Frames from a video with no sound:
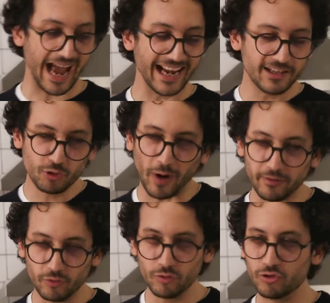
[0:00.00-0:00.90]
I
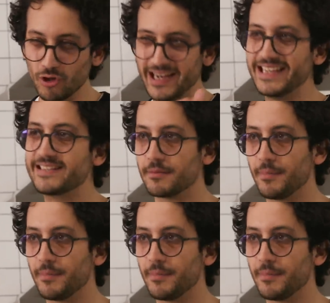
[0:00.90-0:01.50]
try to use the least